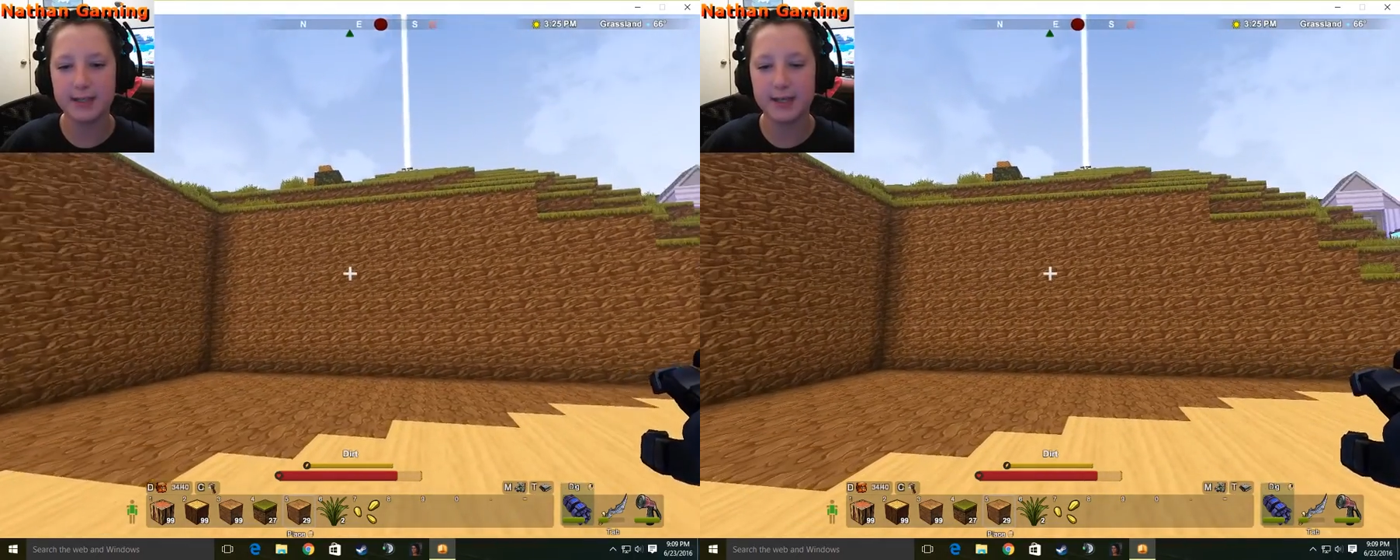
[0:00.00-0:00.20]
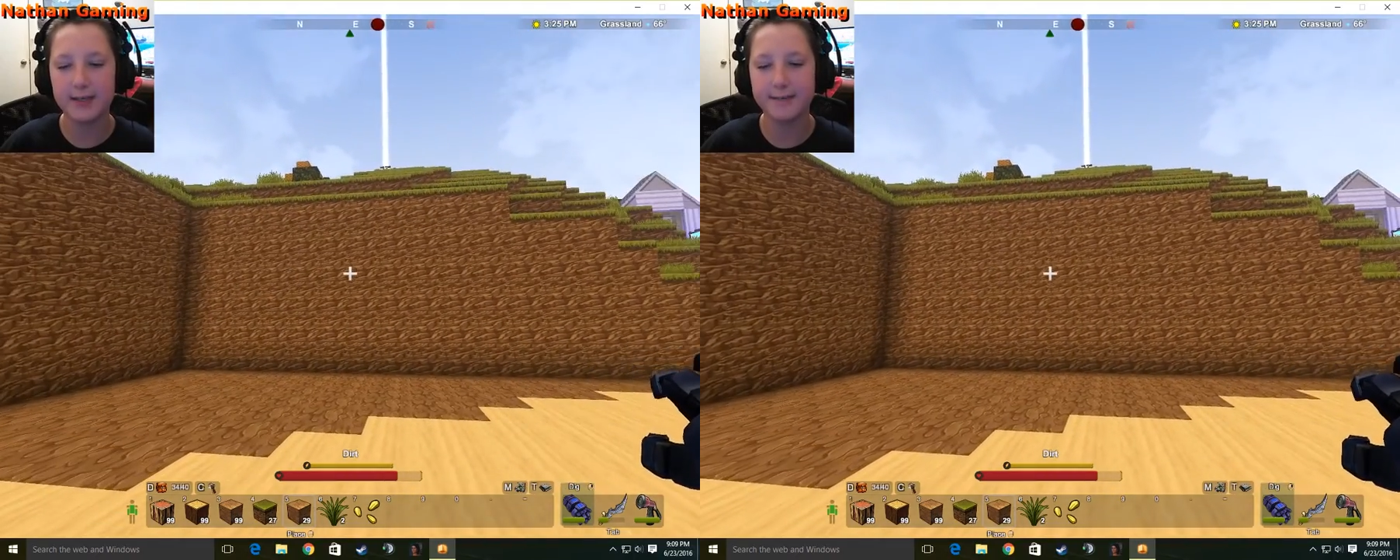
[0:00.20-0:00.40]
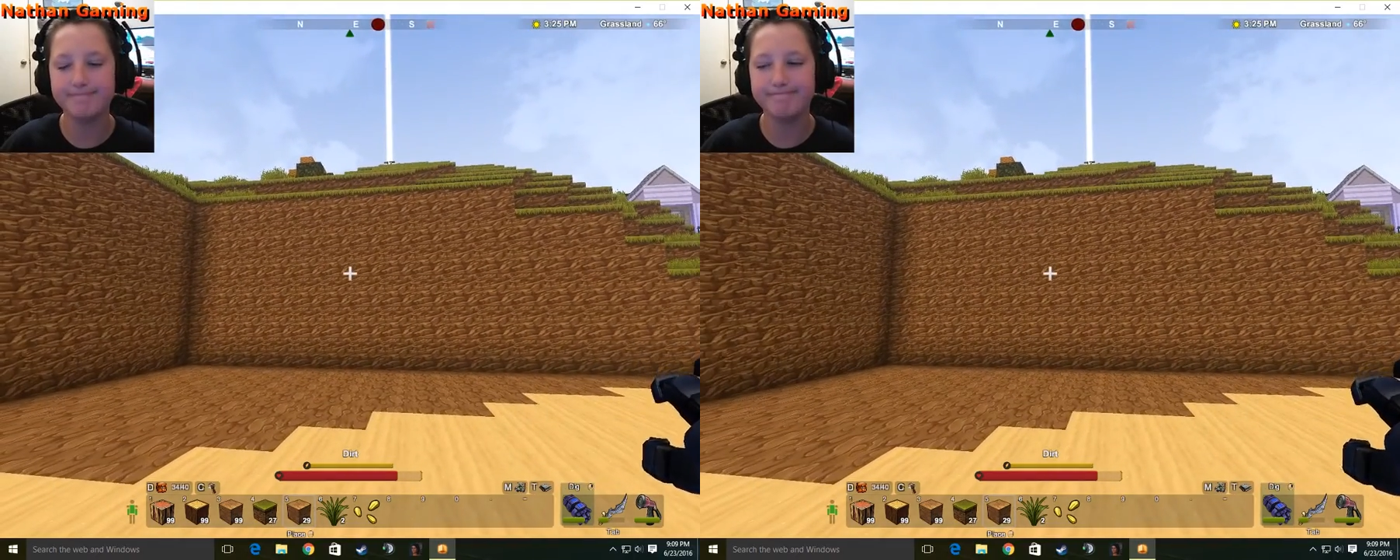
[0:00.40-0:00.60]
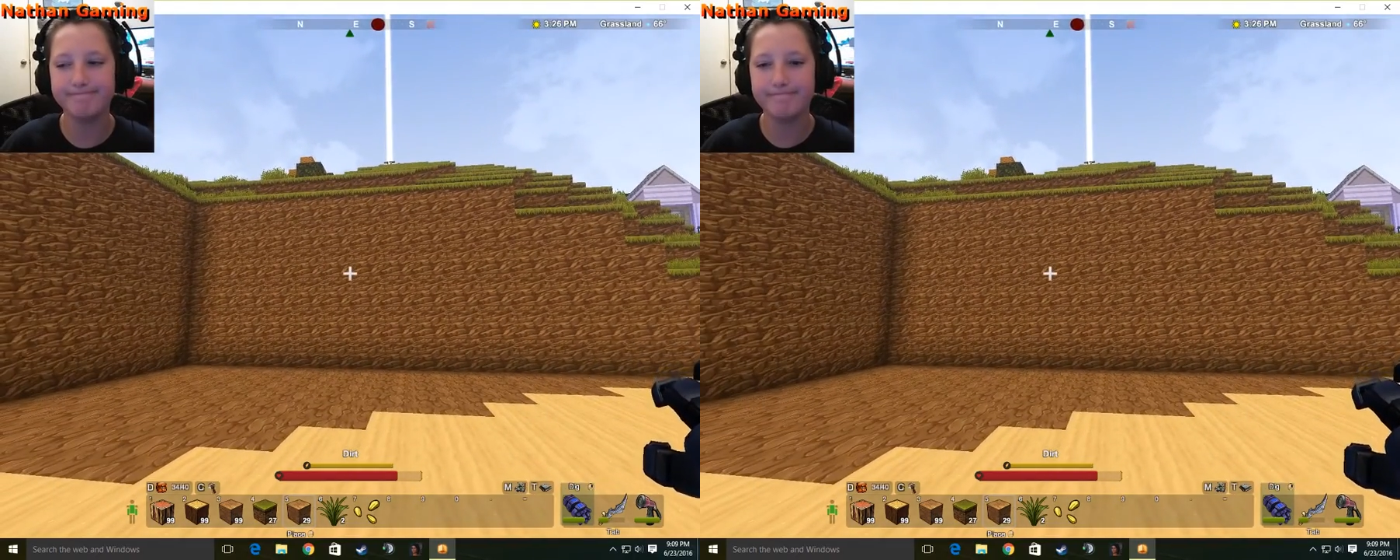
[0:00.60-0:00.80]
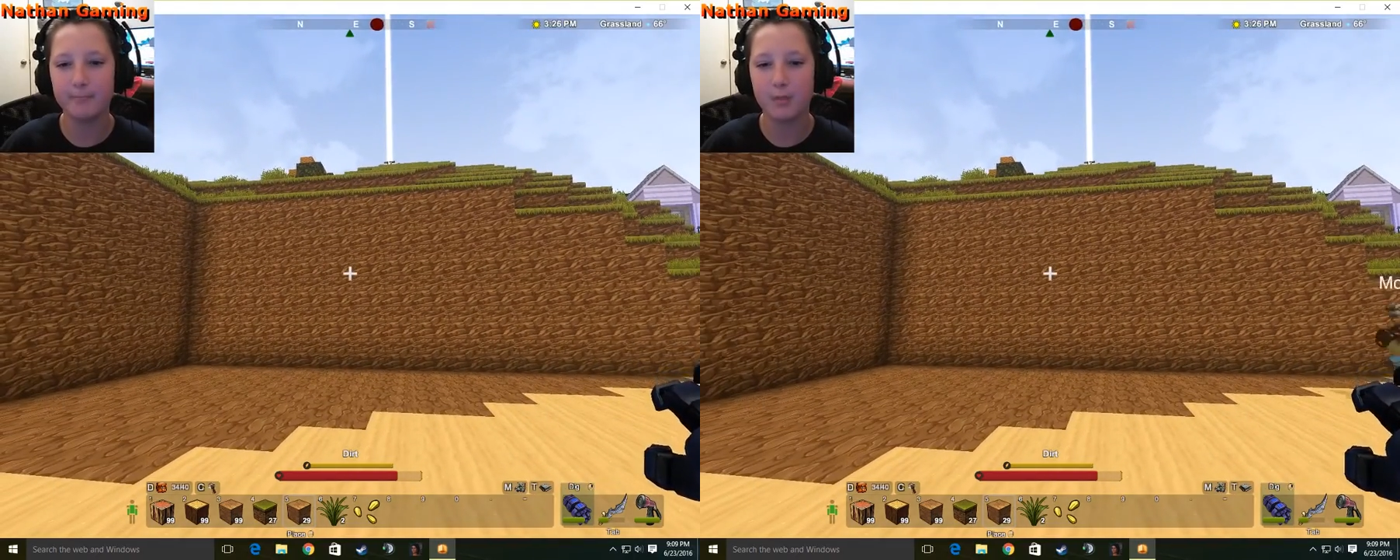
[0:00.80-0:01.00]
um,
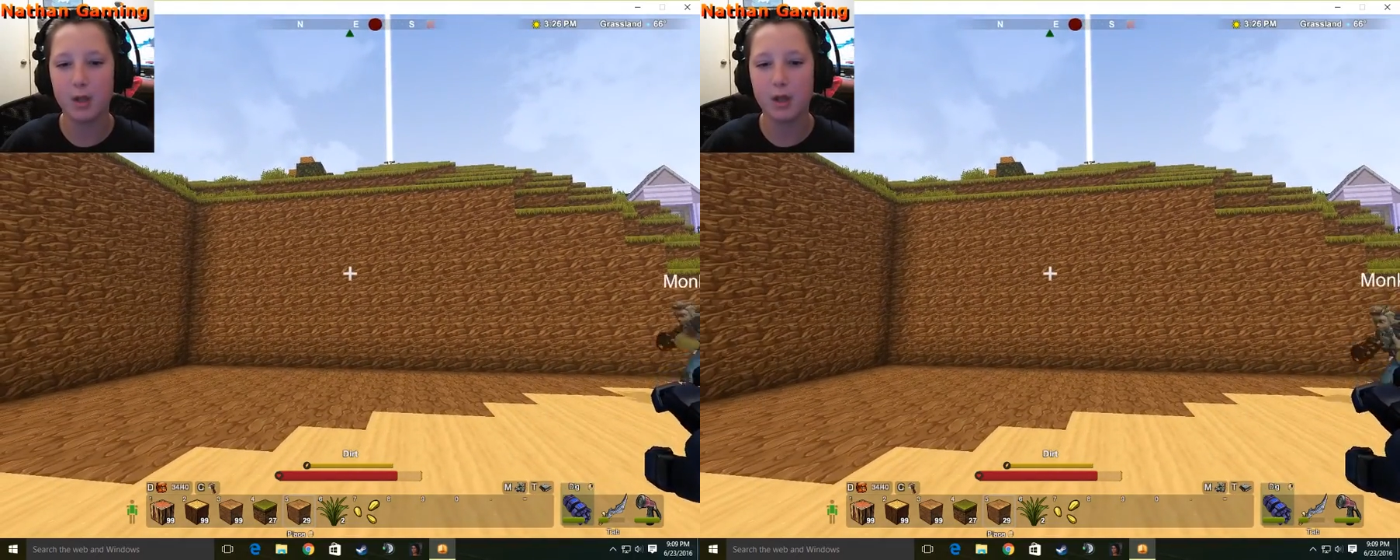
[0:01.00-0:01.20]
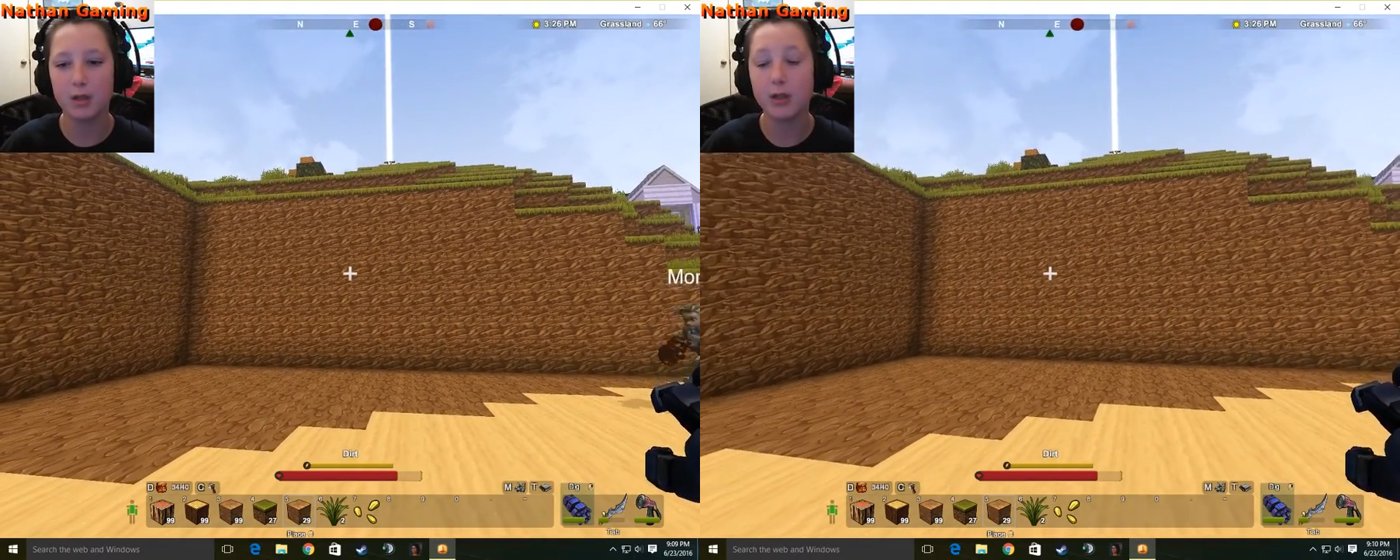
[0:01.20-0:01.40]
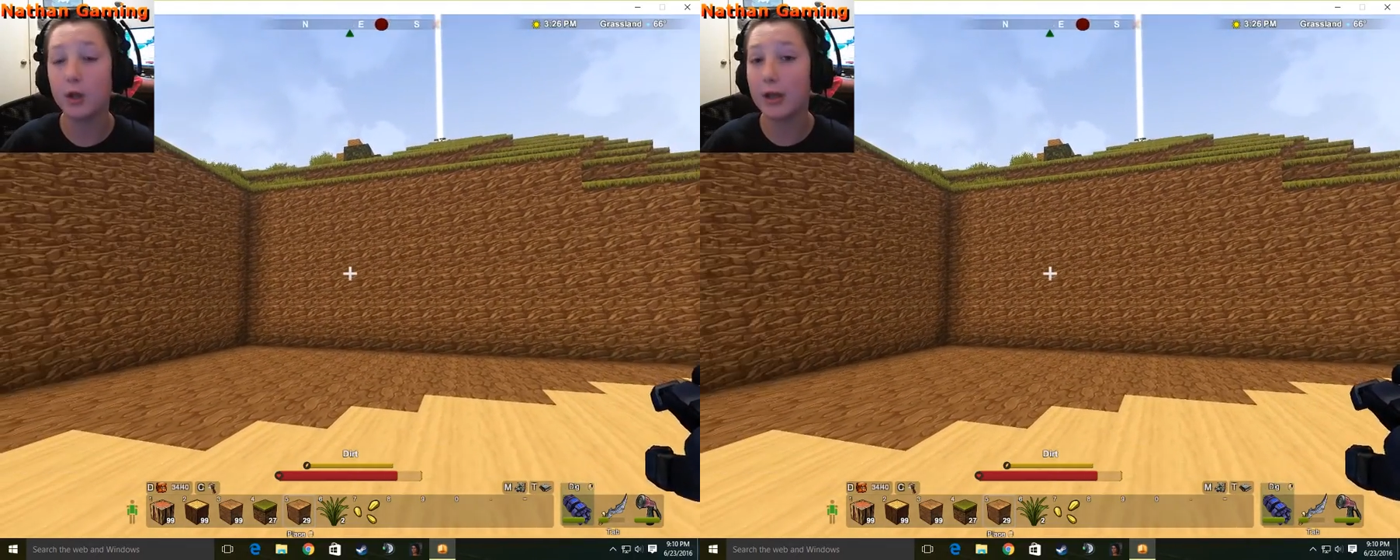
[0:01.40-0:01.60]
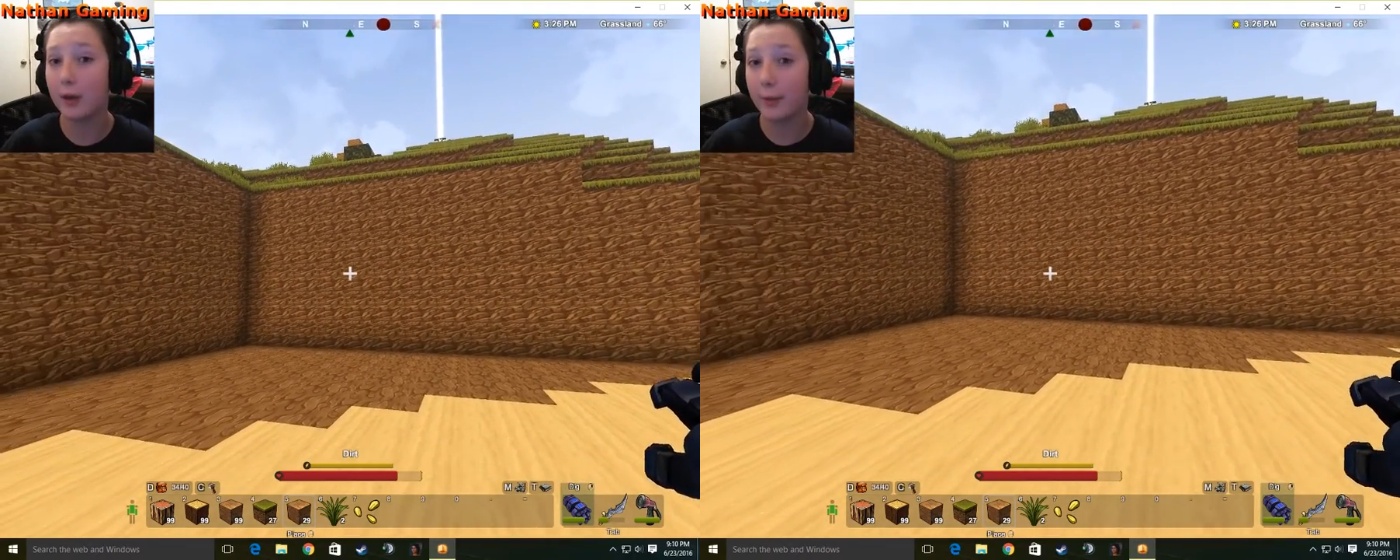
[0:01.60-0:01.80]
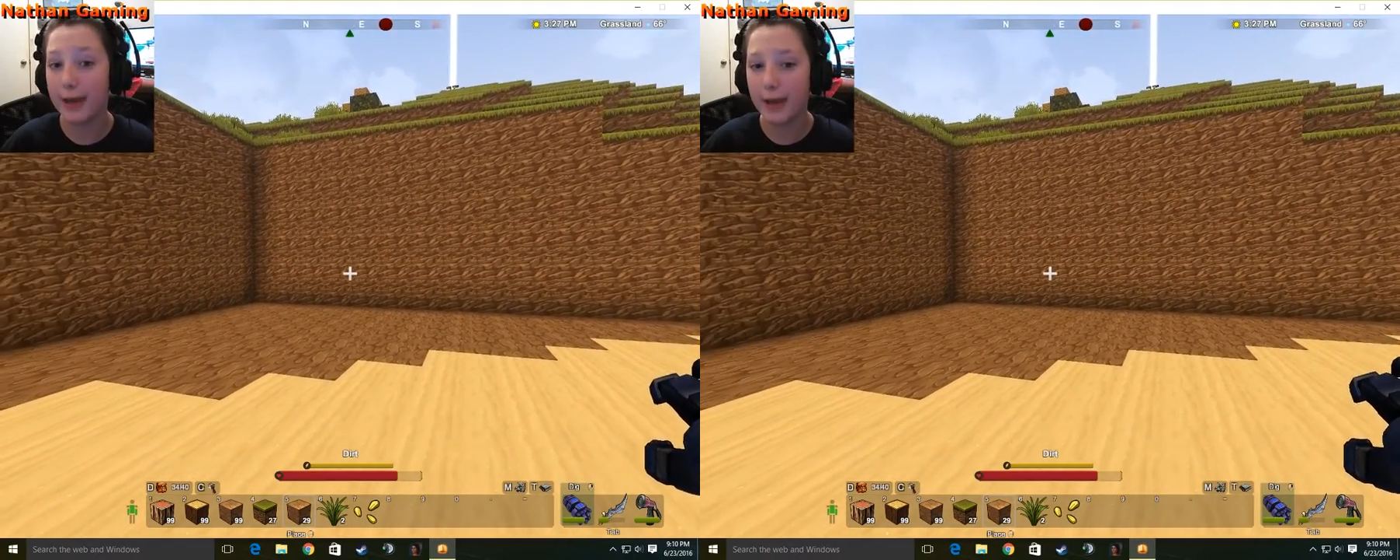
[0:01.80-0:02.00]
little
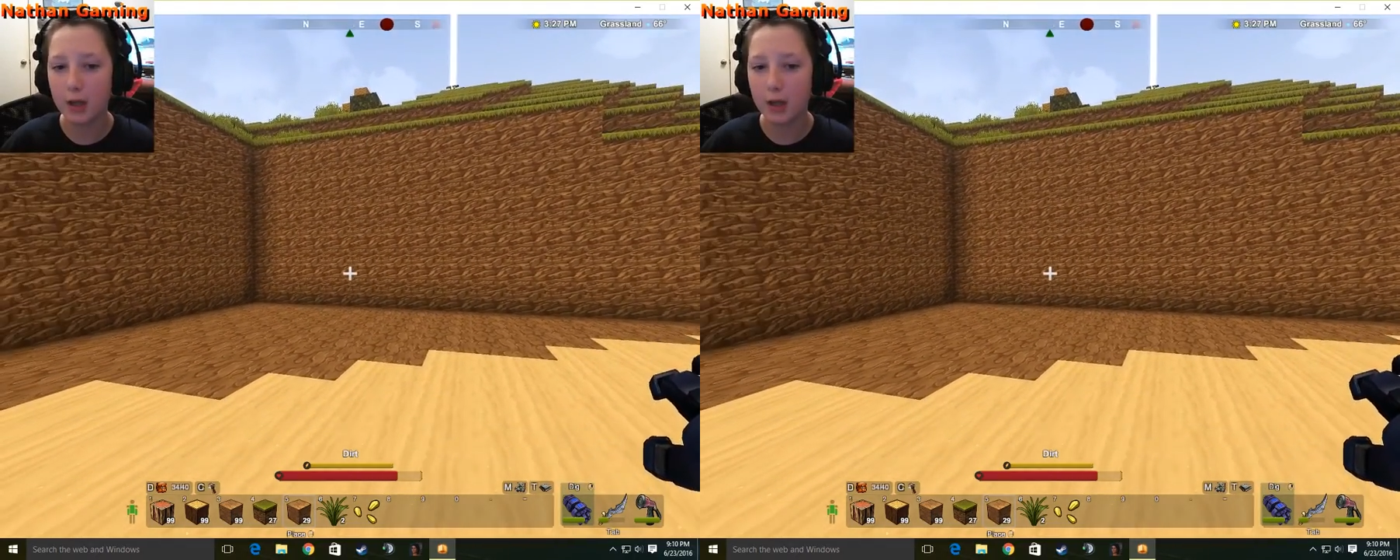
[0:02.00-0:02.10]
area,